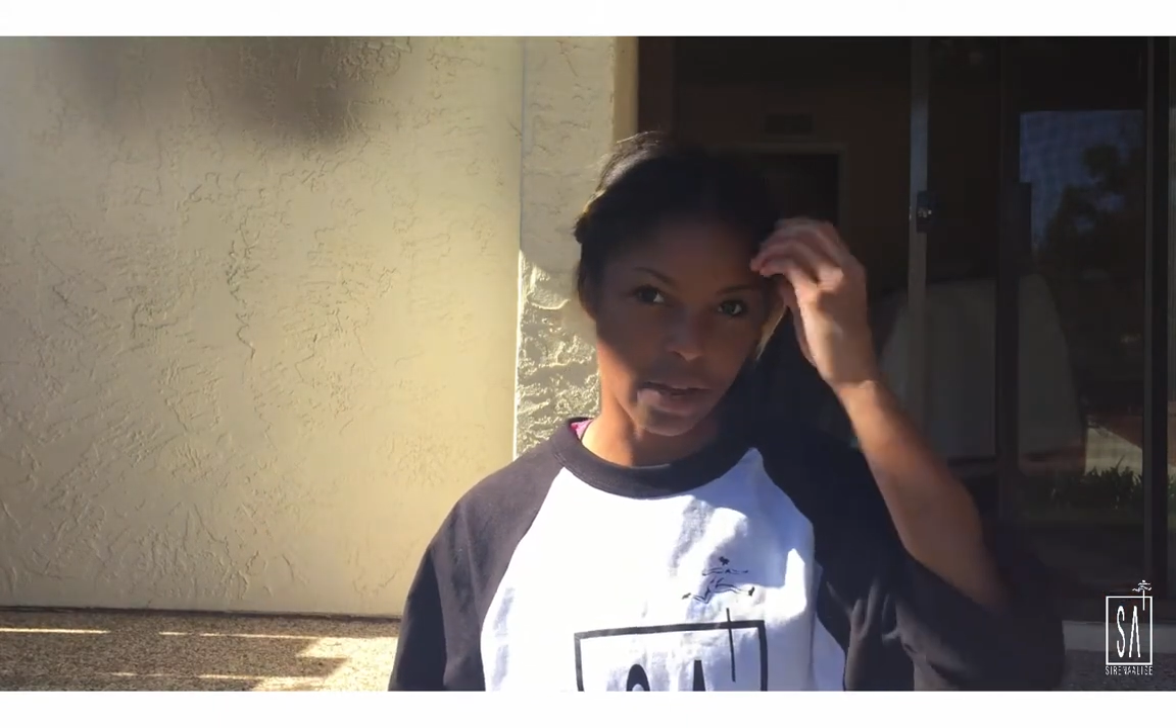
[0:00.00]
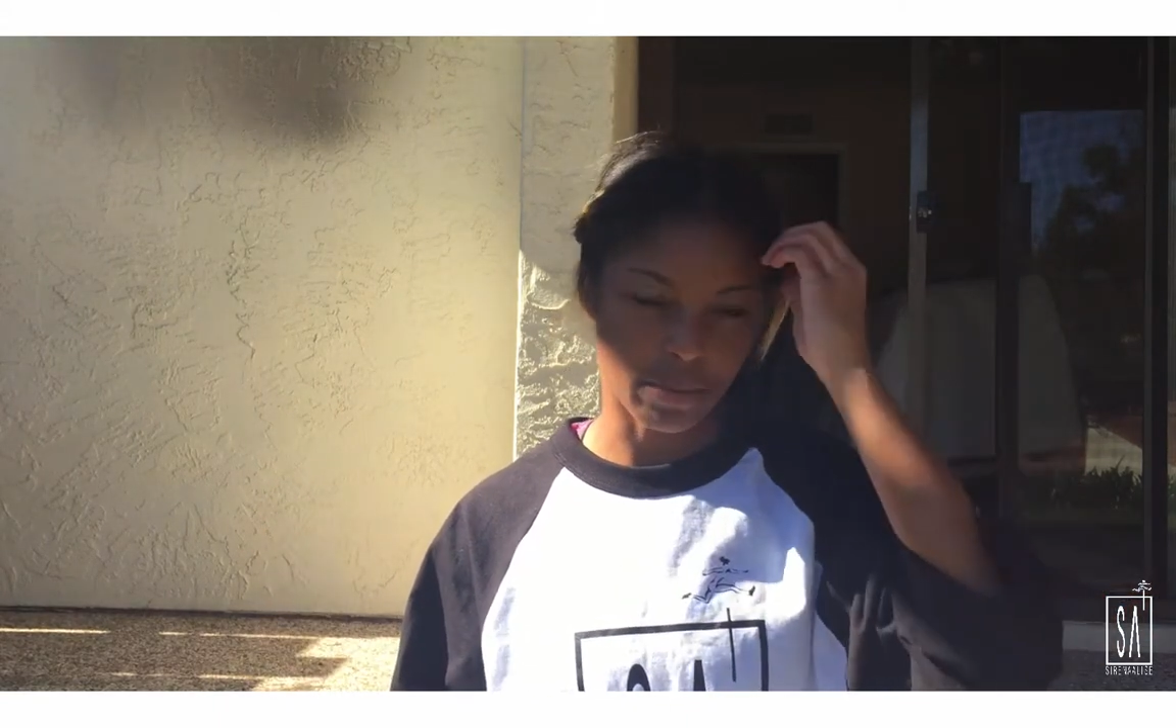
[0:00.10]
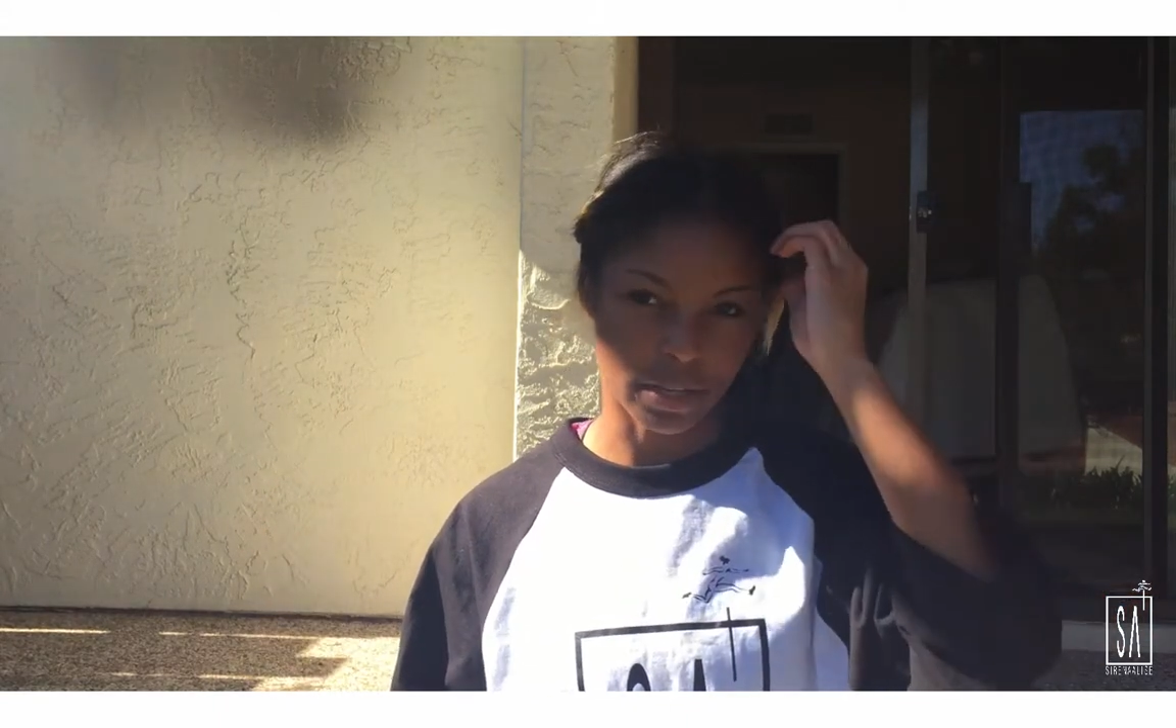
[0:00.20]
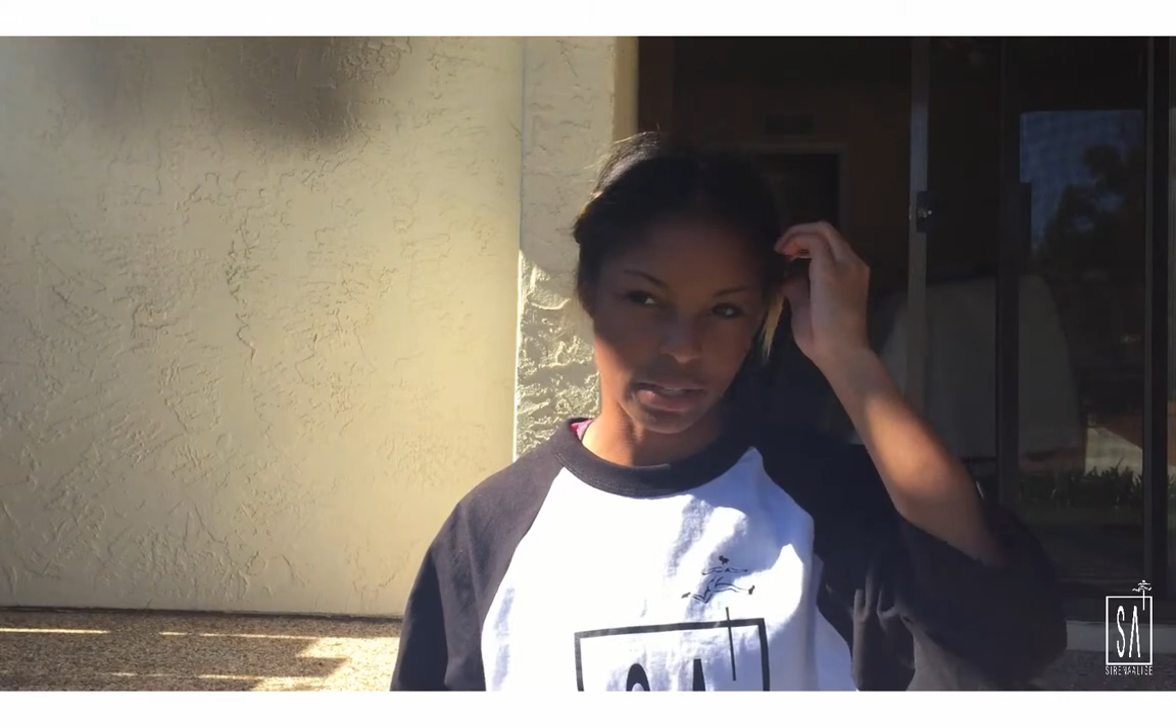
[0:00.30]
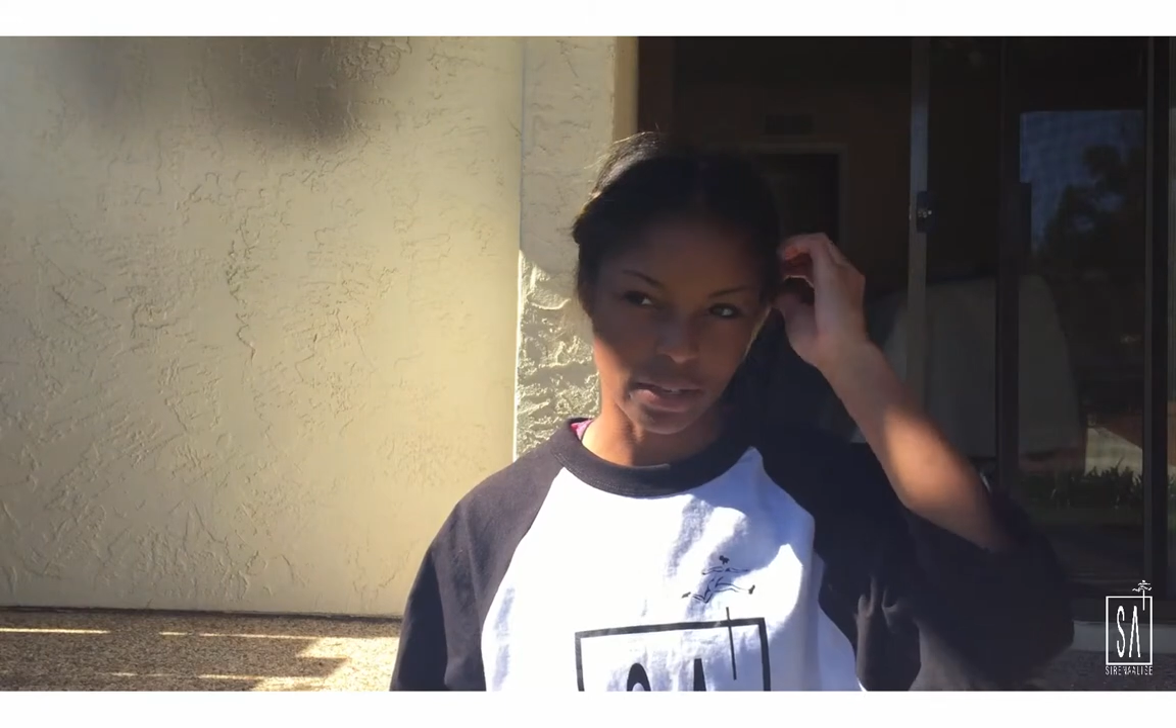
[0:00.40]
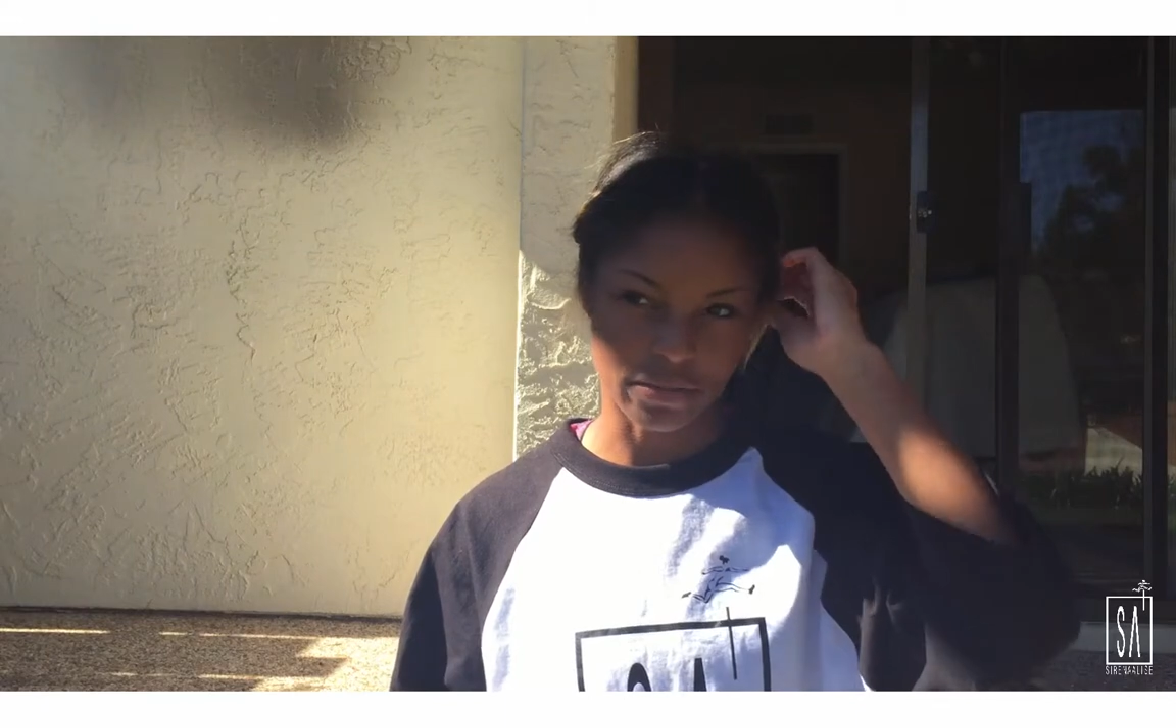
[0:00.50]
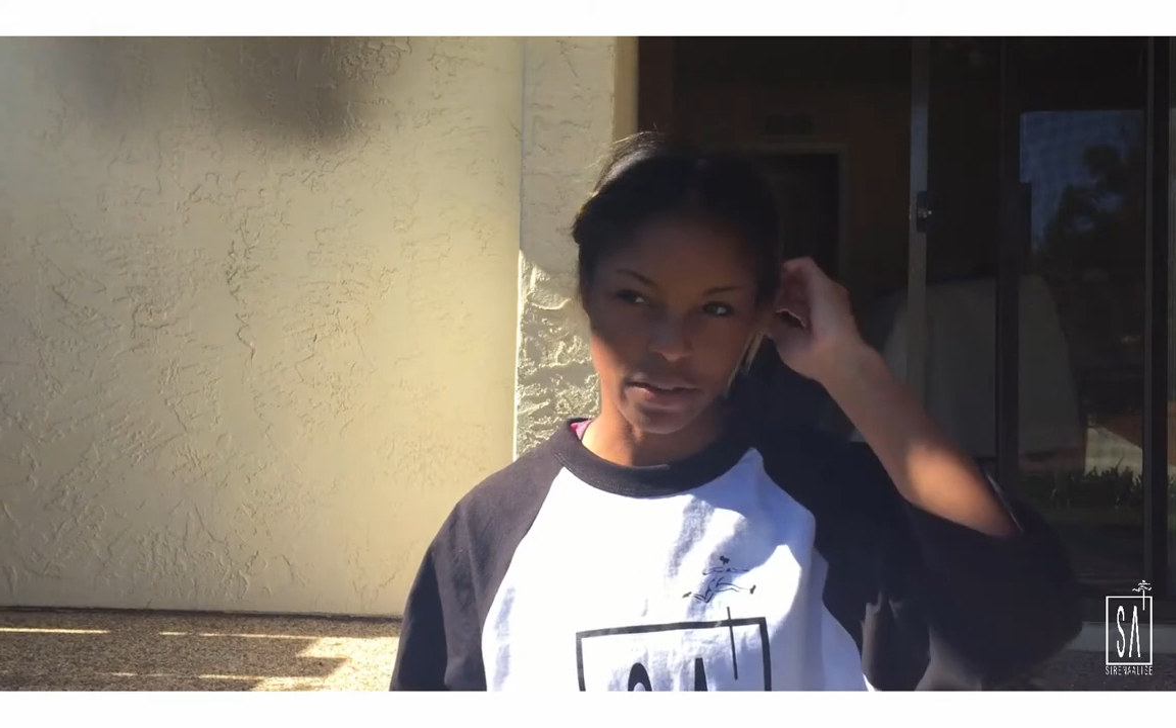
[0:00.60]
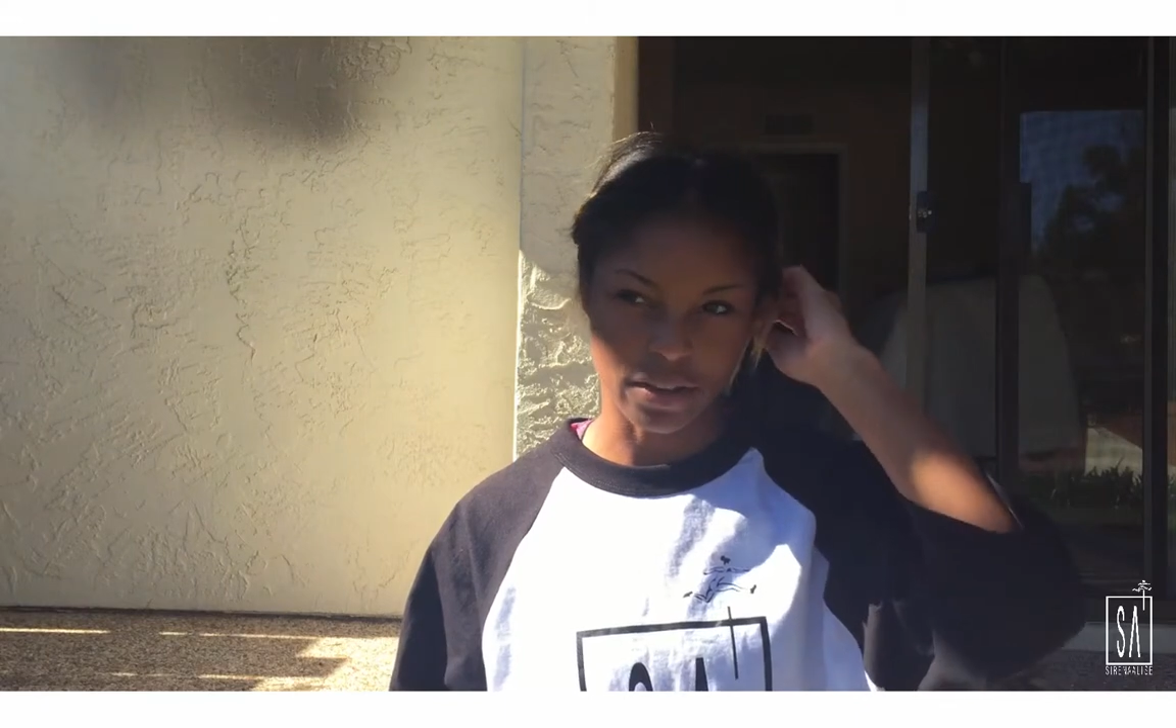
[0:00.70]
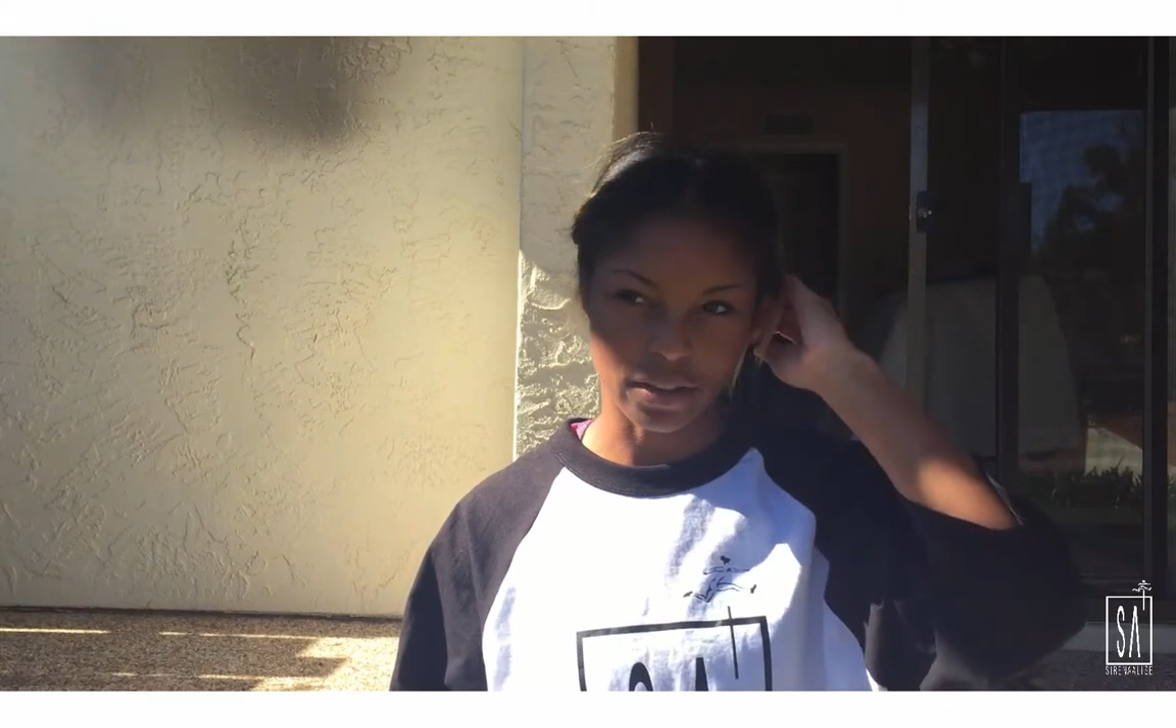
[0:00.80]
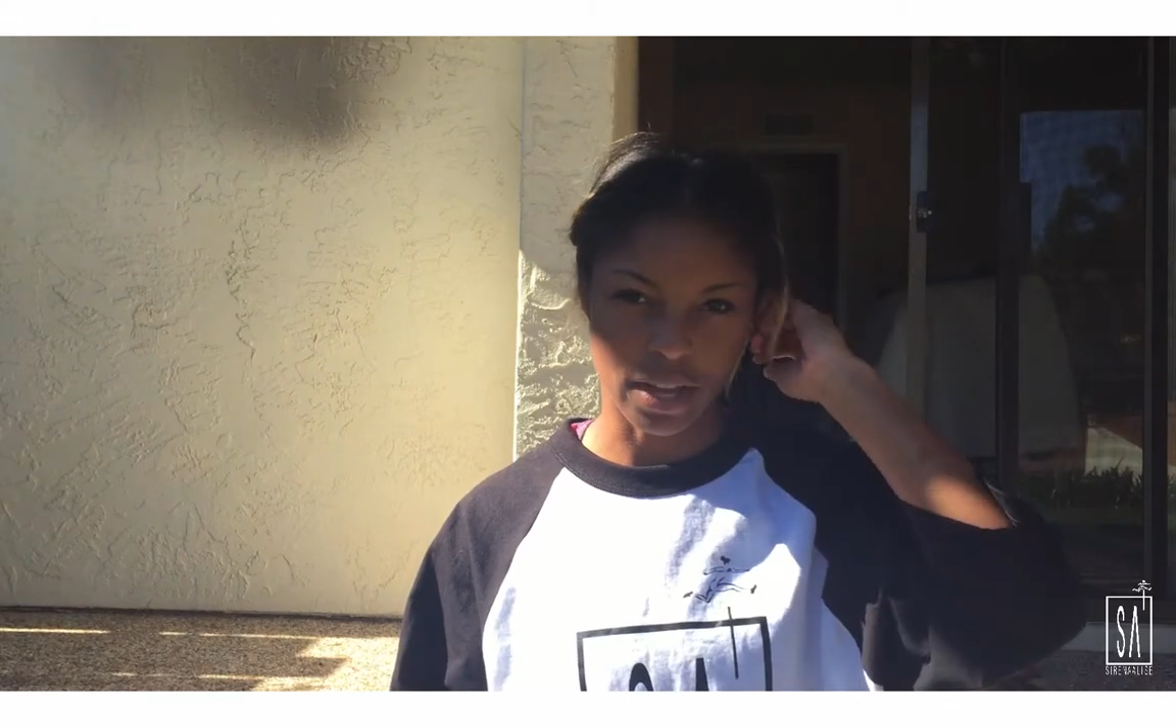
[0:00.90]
because I felt